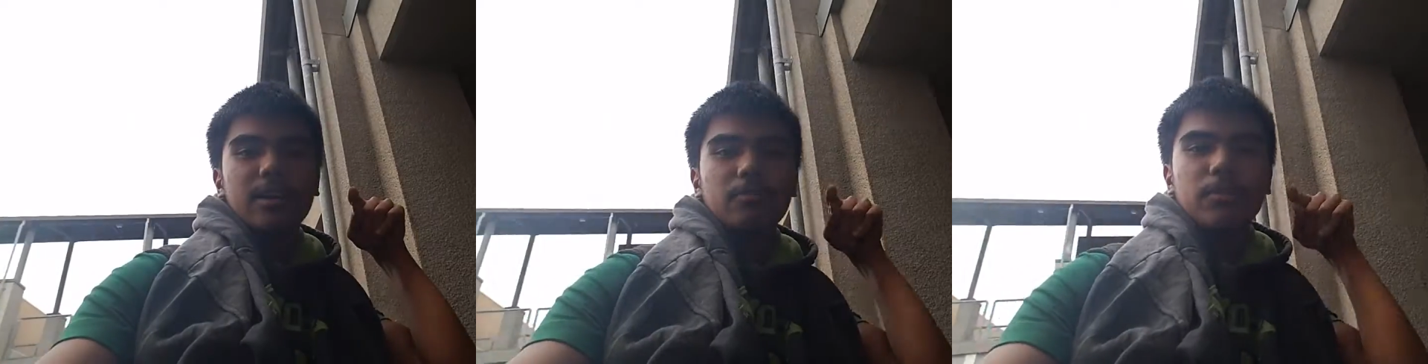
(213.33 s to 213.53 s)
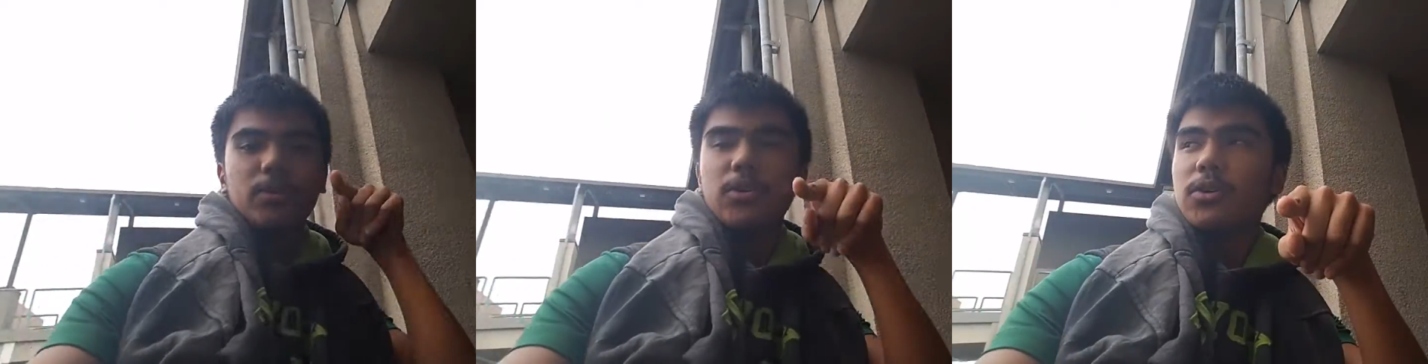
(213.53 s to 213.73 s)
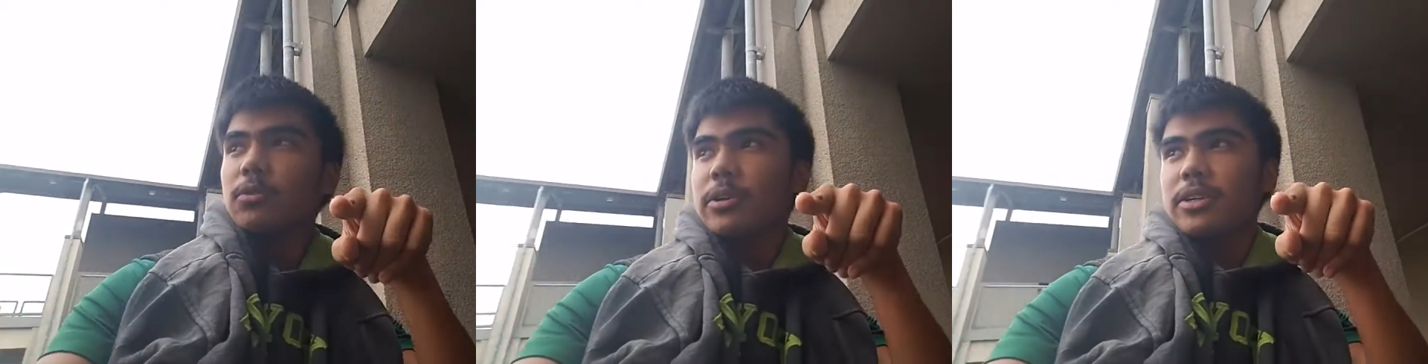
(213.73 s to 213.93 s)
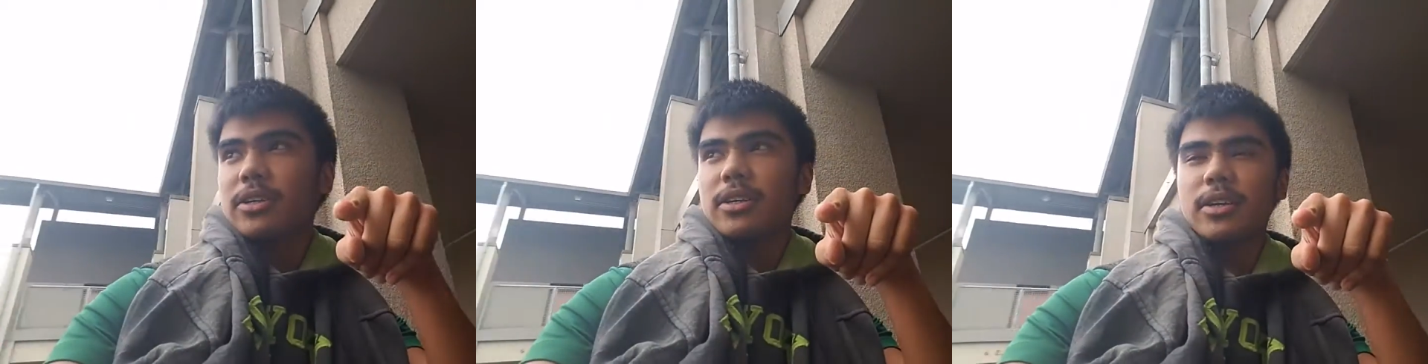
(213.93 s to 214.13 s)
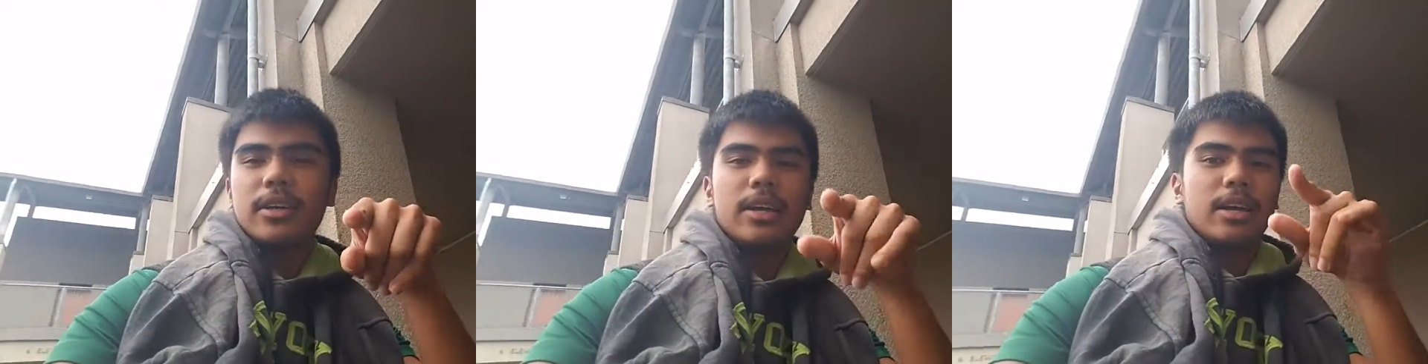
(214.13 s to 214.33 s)
If you do reach
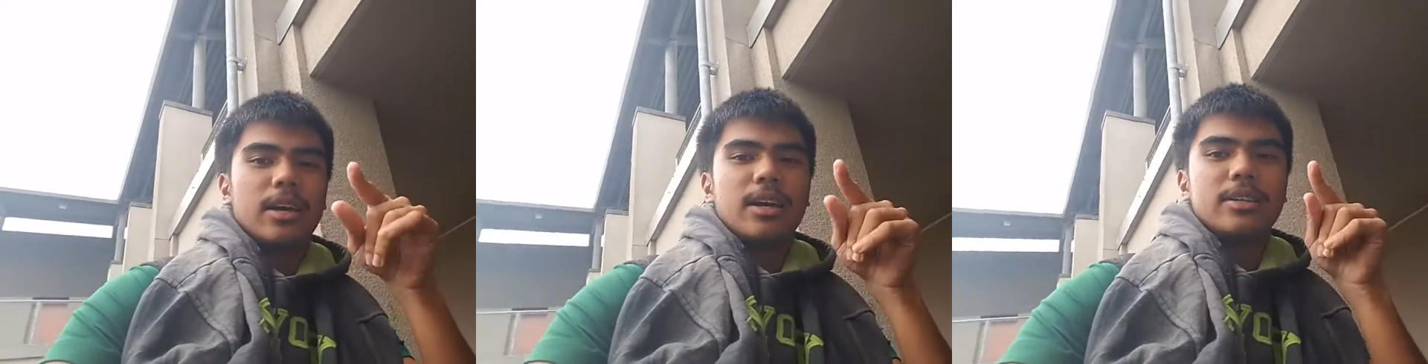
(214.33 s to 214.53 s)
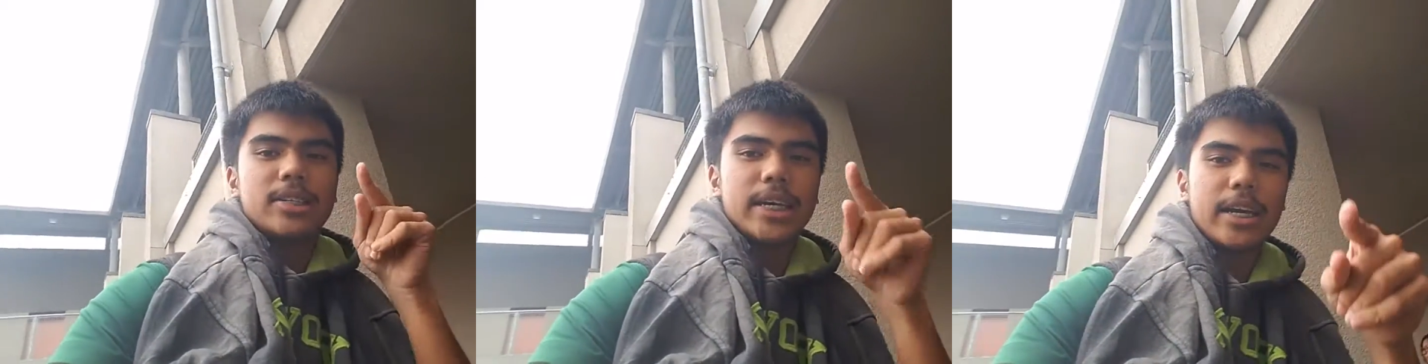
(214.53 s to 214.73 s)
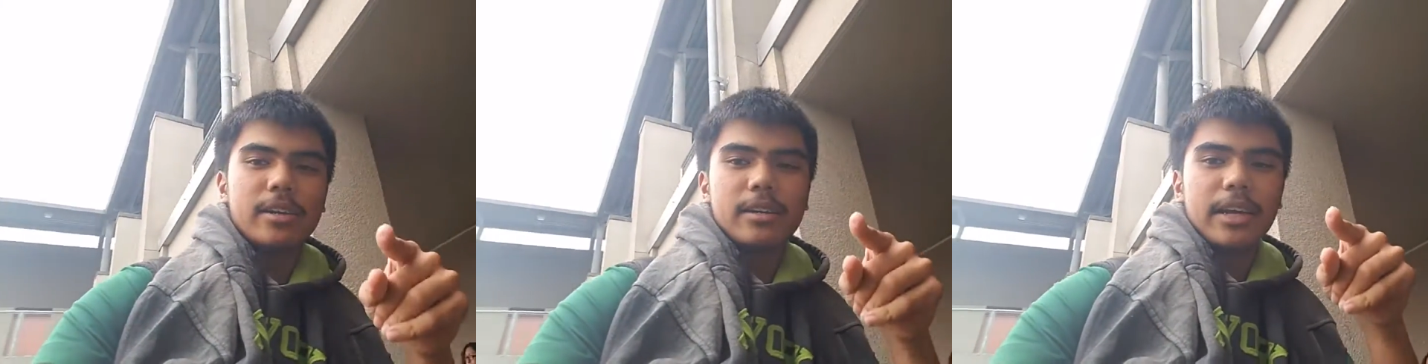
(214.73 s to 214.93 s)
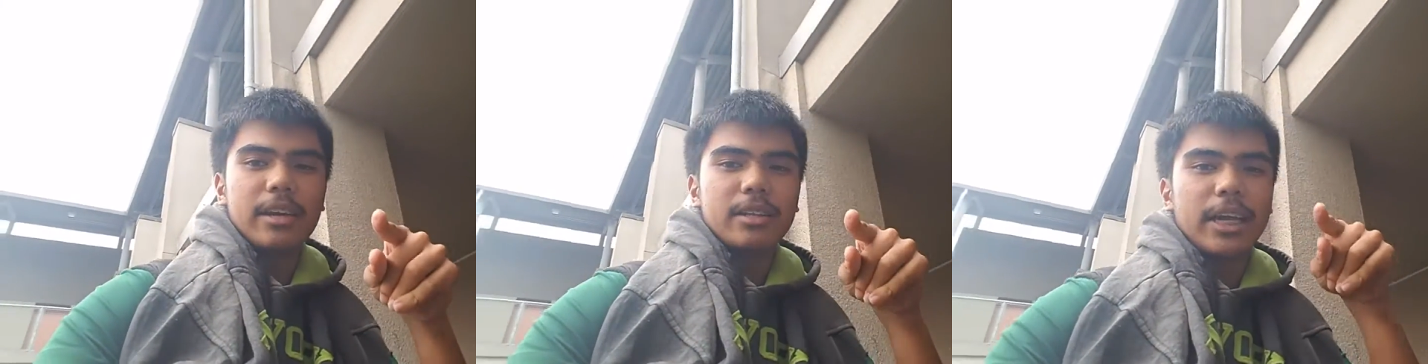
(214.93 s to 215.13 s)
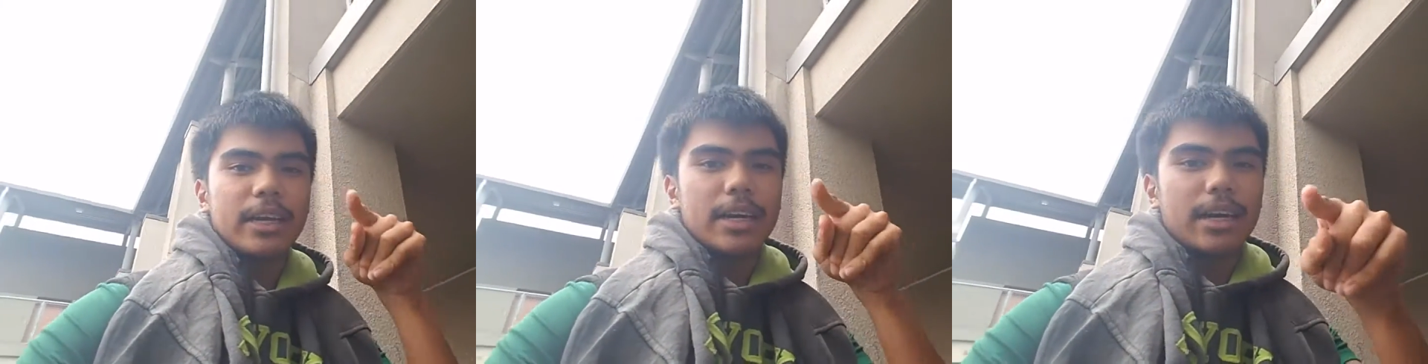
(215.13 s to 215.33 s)
it,
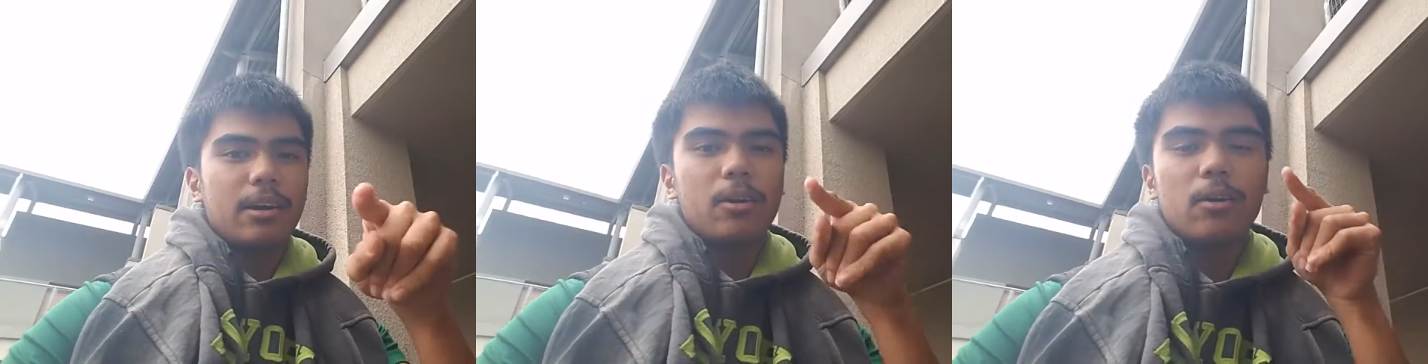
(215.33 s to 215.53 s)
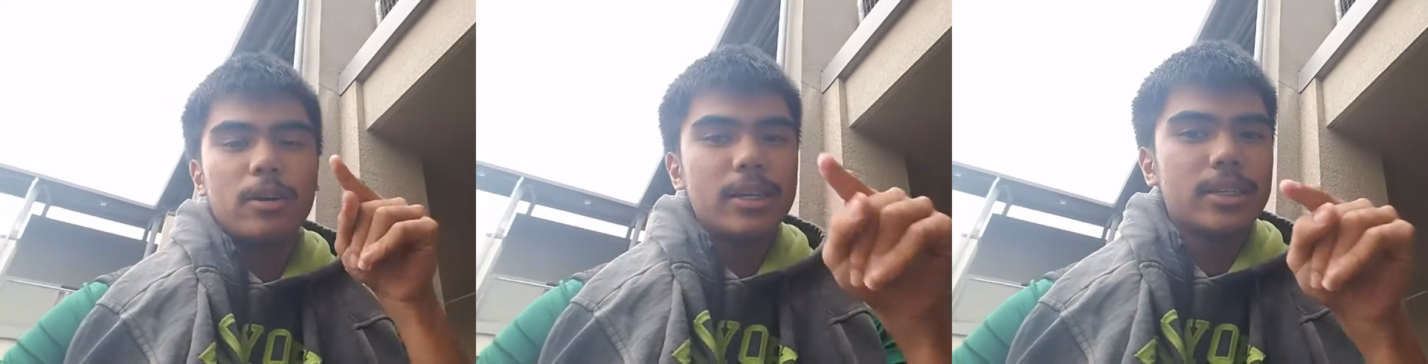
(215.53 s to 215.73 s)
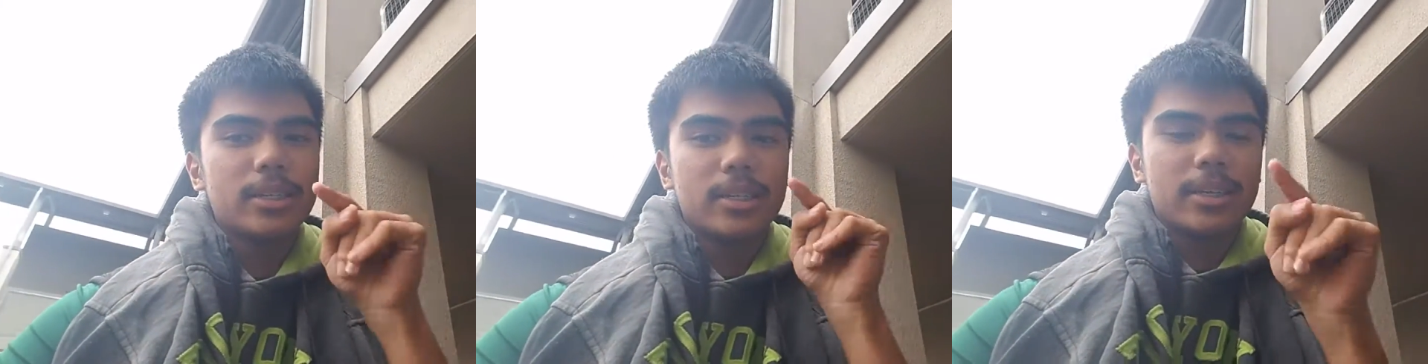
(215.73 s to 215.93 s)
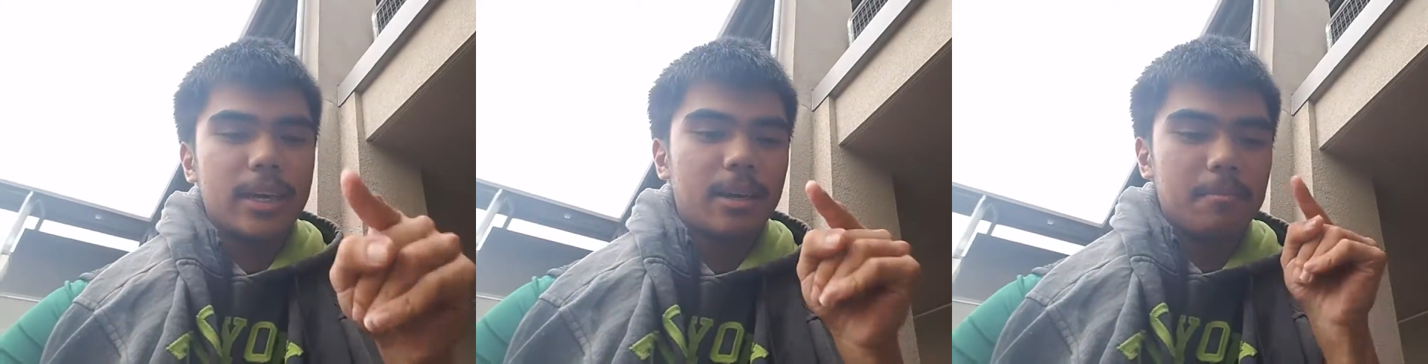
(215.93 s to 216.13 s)
Saturday, like I always kept